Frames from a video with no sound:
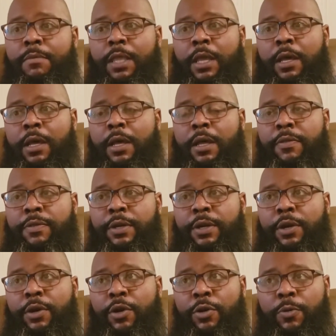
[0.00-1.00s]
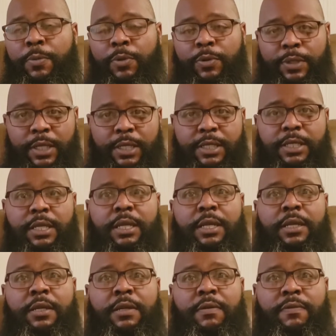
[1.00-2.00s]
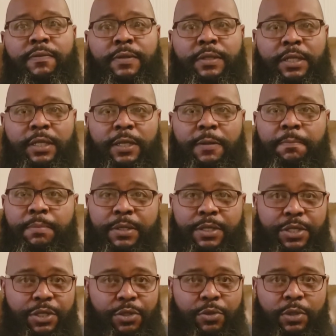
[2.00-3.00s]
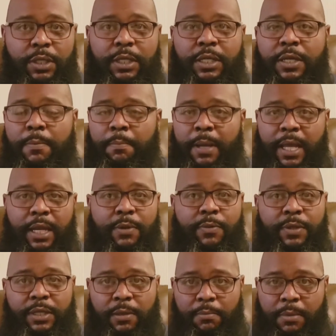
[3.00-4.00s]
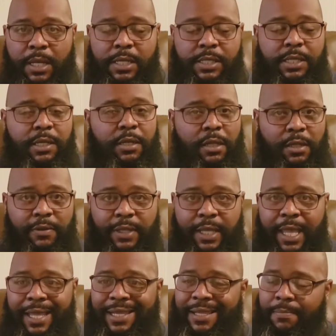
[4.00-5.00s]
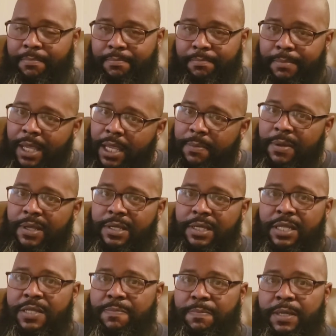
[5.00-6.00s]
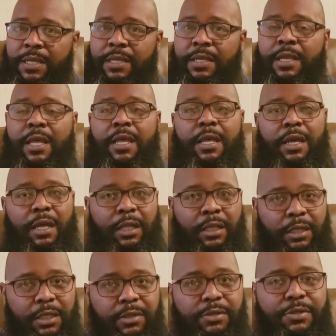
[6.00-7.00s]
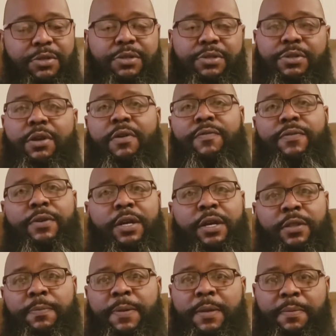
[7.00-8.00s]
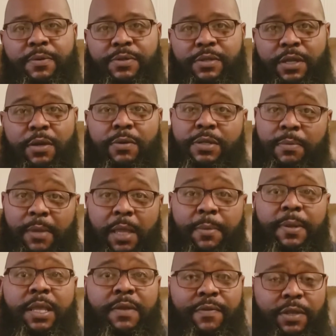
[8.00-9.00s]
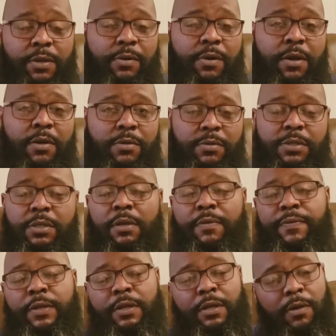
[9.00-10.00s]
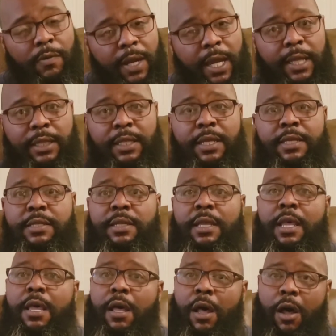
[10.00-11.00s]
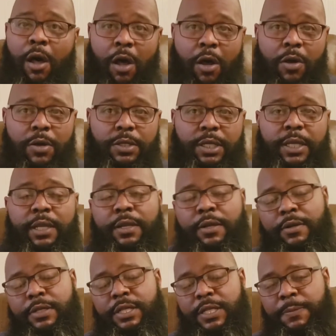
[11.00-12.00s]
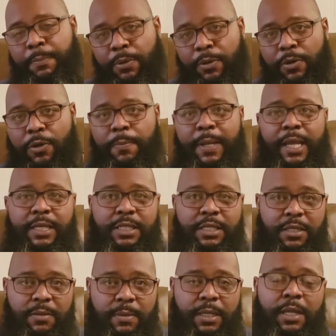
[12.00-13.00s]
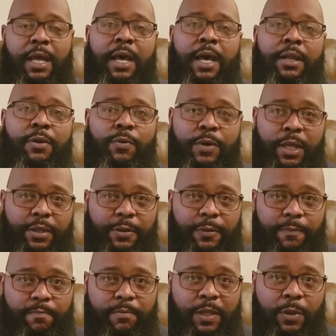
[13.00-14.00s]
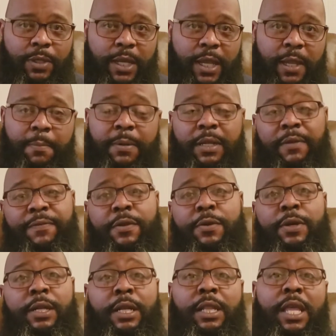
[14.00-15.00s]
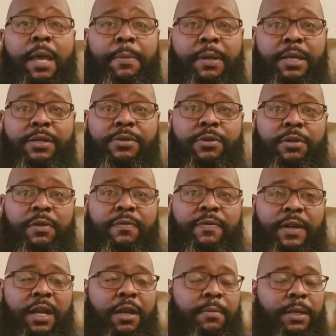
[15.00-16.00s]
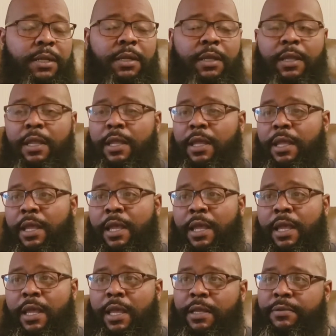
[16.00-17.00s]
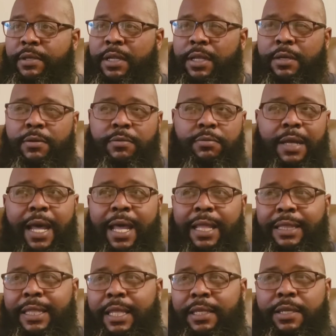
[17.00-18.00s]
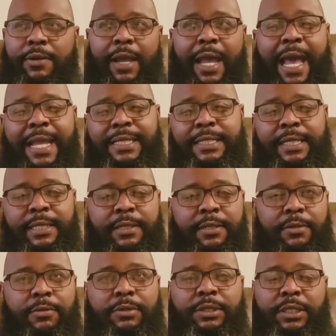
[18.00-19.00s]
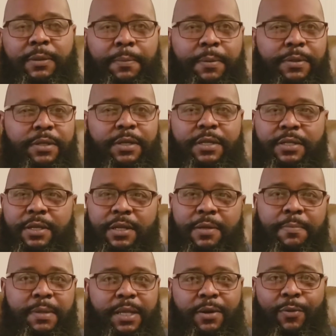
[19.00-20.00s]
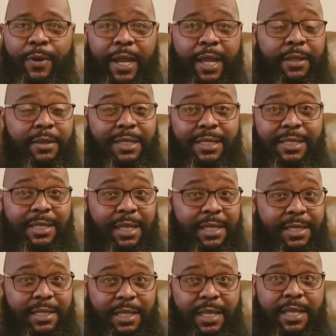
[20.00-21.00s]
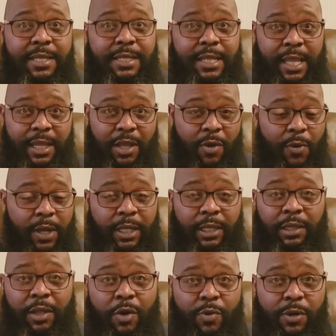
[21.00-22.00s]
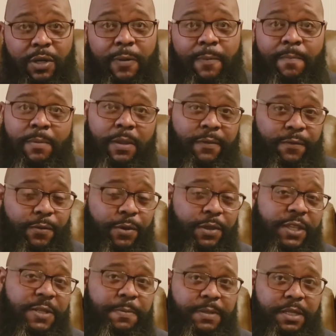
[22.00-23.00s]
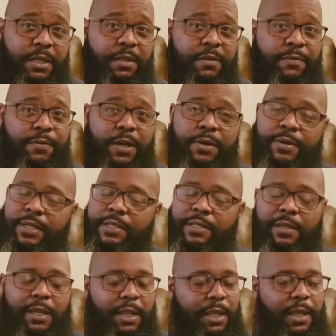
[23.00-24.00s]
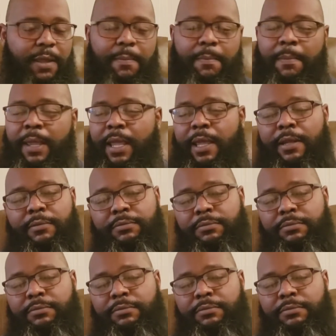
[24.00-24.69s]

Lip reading: The herbalness of the patchouli combining with the musk and all of that can maybe just be a little too strong for other people's nose, and maybe even your own. So if you're going to rock this all year, just pull back some in the hotter weather. Okay, but if you're in a climate controlled environment, and I think your ideal temperature is going to be around the 60s and going lower for this particular fragrance, man,